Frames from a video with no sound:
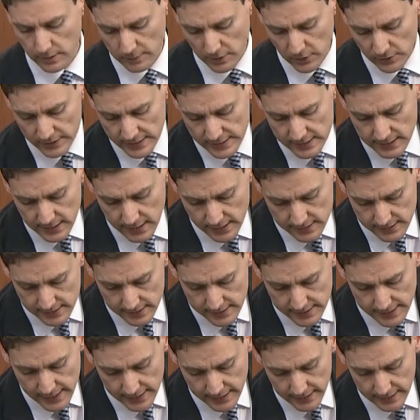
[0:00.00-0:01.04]
about these cuts
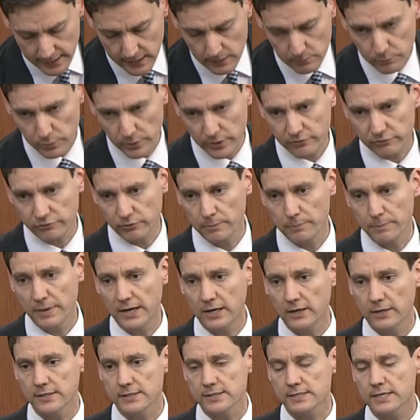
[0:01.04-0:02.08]
and taking input from
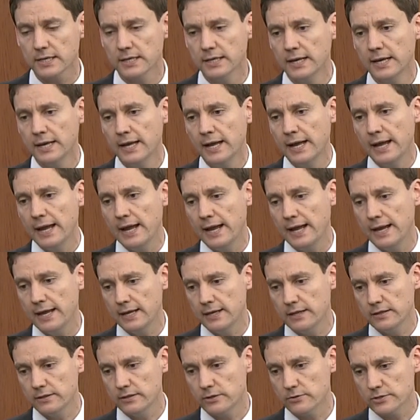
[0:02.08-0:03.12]
parents.
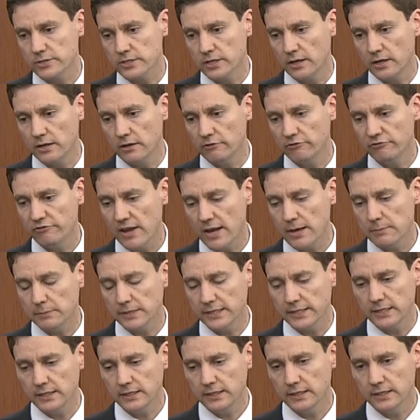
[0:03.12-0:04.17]
And there was a
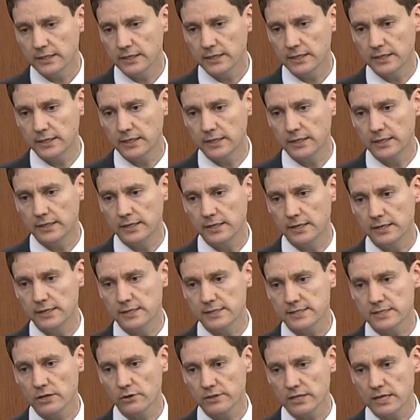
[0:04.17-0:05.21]
family, a
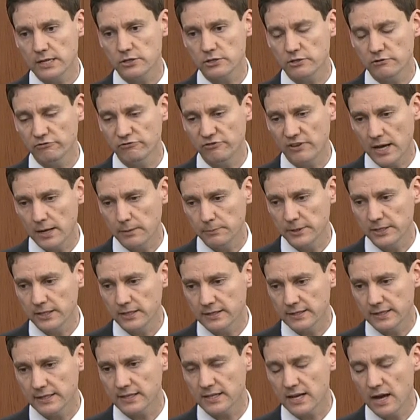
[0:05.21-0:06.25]
South Asian family
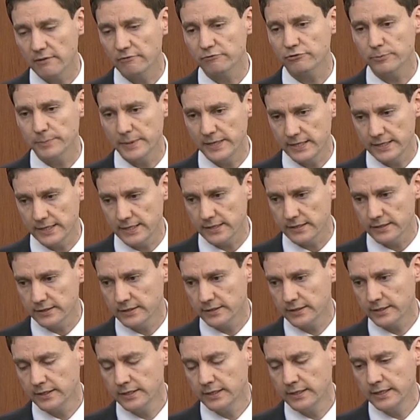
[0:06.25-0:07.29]
that had come from India,
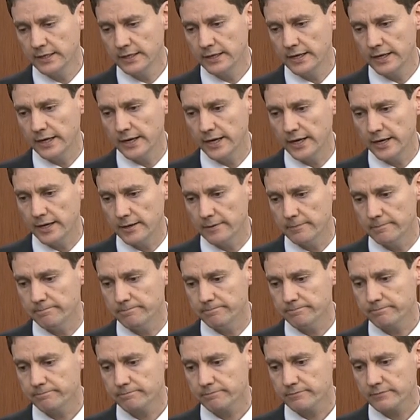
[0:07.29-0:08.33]
a
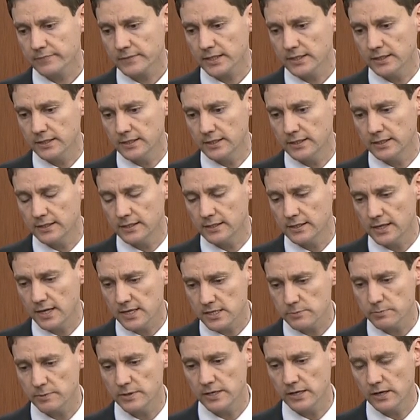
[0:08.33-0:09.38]

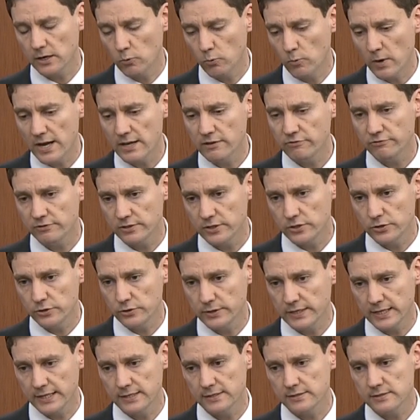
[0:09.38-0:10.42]
husband and a wife and two
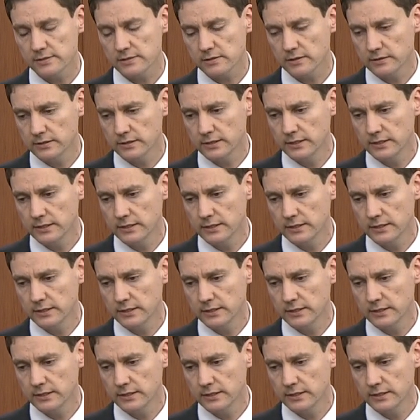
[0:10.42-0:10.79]
kids.